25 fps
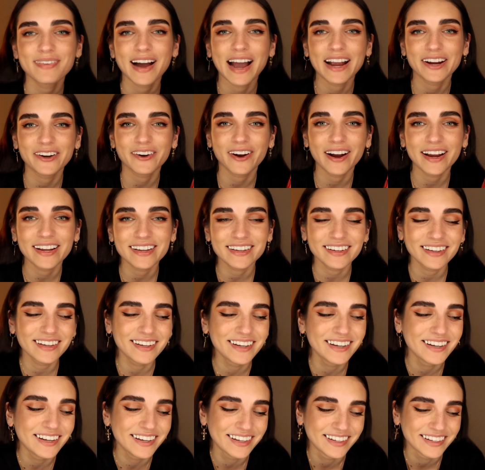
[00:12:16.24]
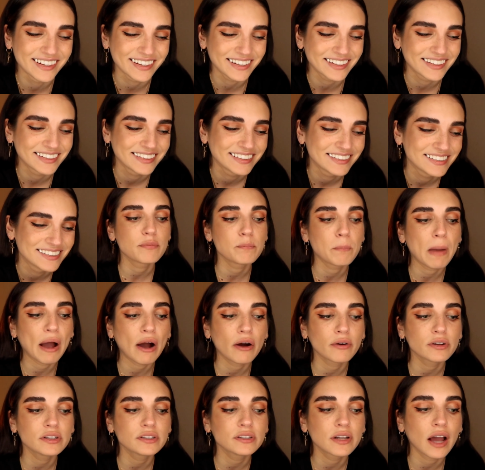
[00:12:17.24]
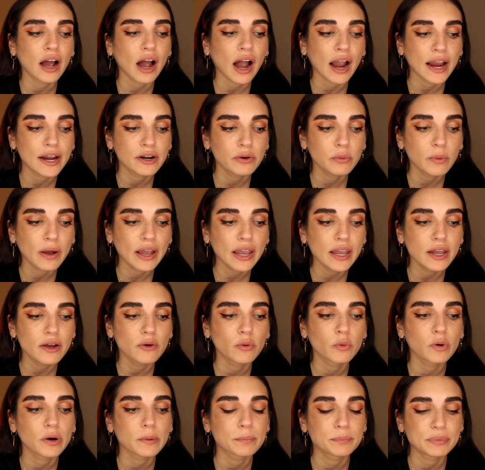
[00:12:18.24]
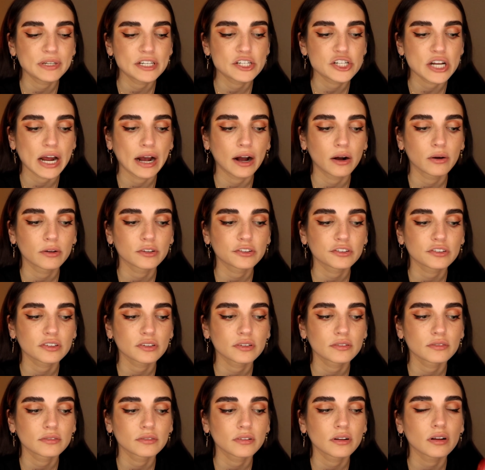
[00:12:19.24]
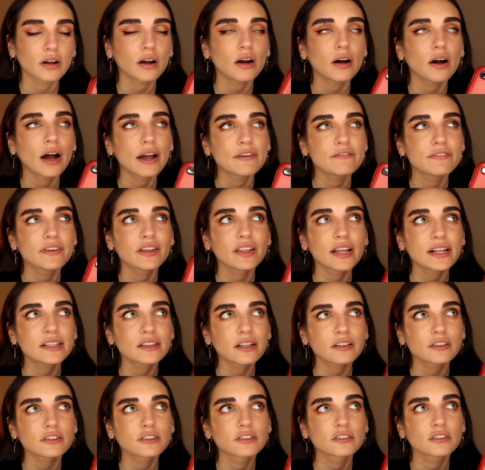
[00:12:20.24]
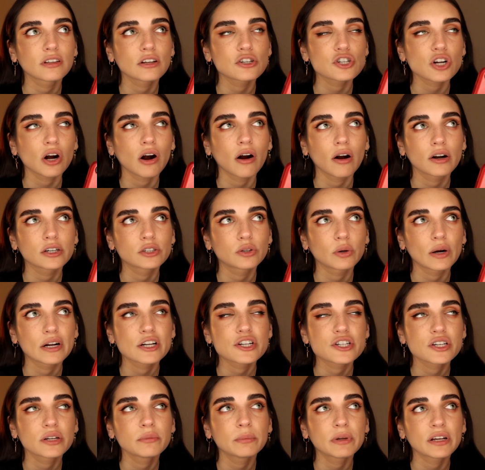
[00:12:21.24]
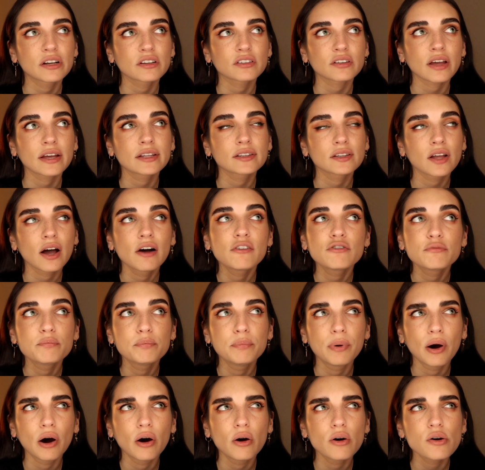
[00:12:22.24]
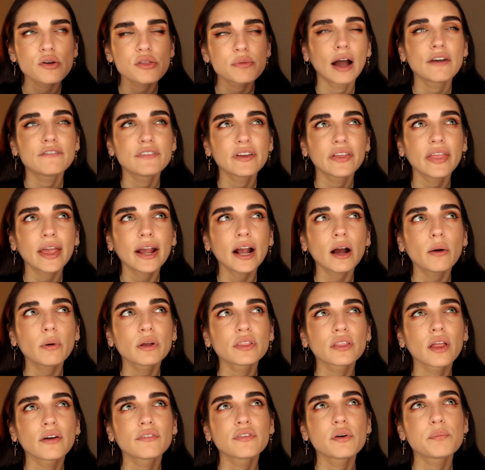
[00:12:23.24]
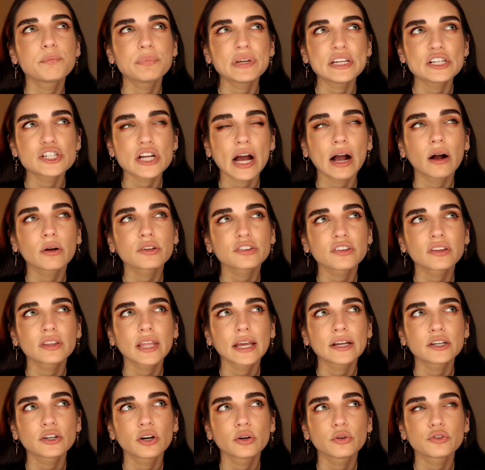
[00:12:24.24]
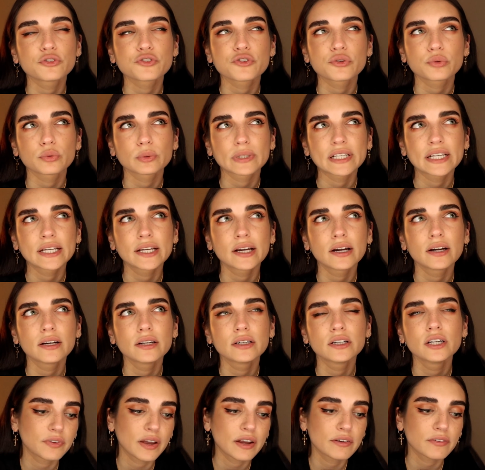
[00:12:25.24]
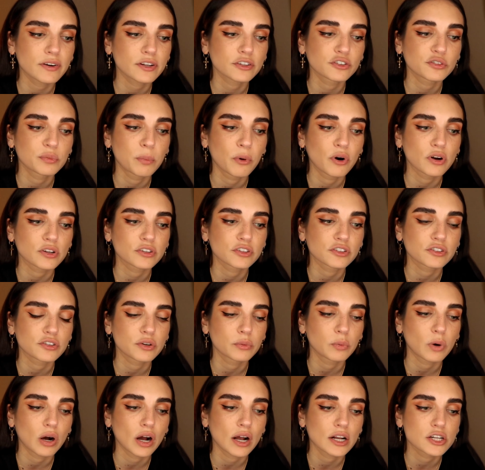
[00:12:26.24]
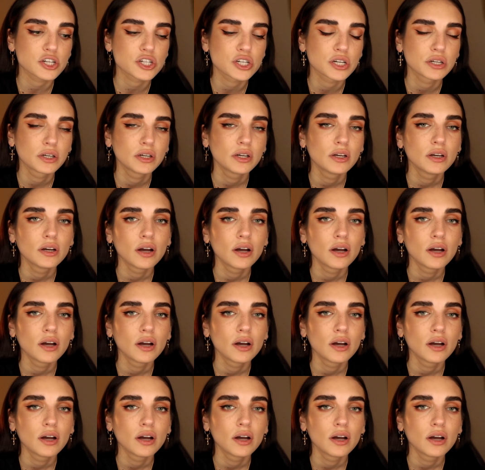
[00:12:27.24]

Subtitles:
Hi, Greg. Mountain hideaway or beach house? Oh, I feel like that's such a hard question because I love both. I feel like I would love a beach house in like Costa Rica. Favorite sports to watch?